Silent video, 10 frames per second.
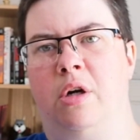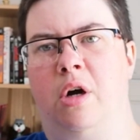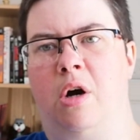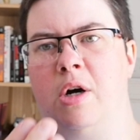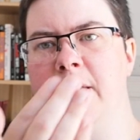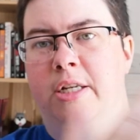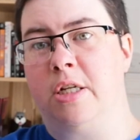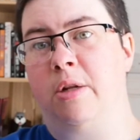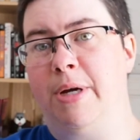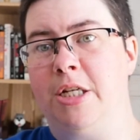are
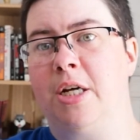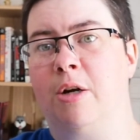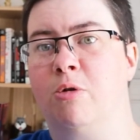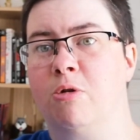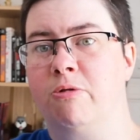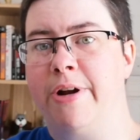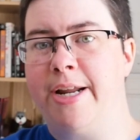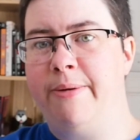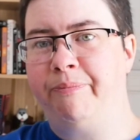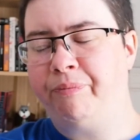into the main channel
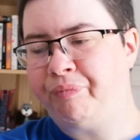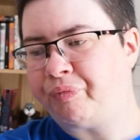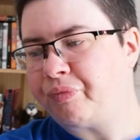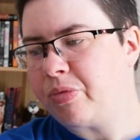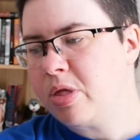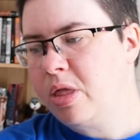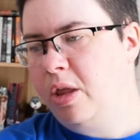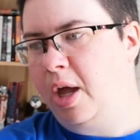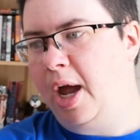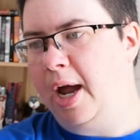already,
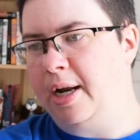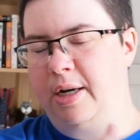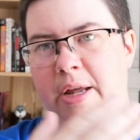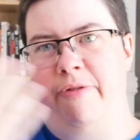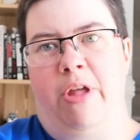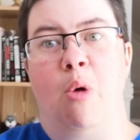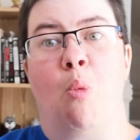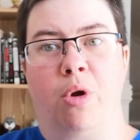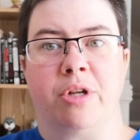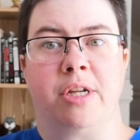and if they
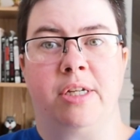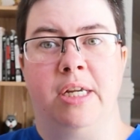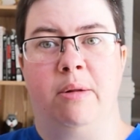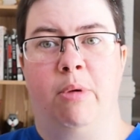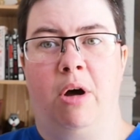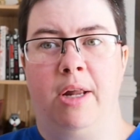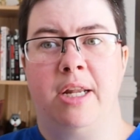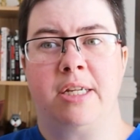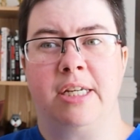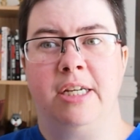want to see the
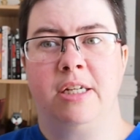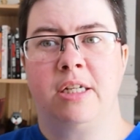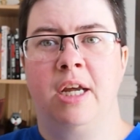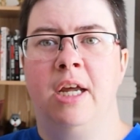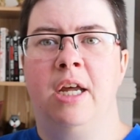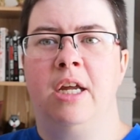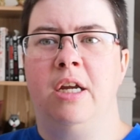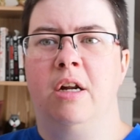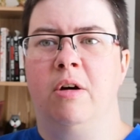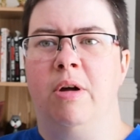behind the scenes,
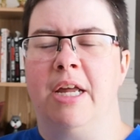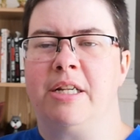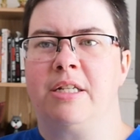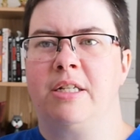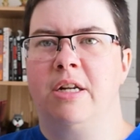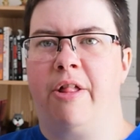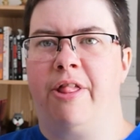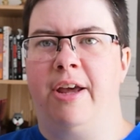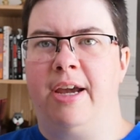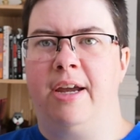you know, it's
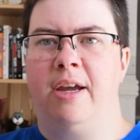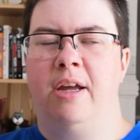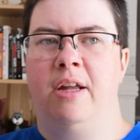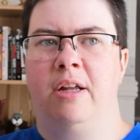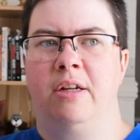nothing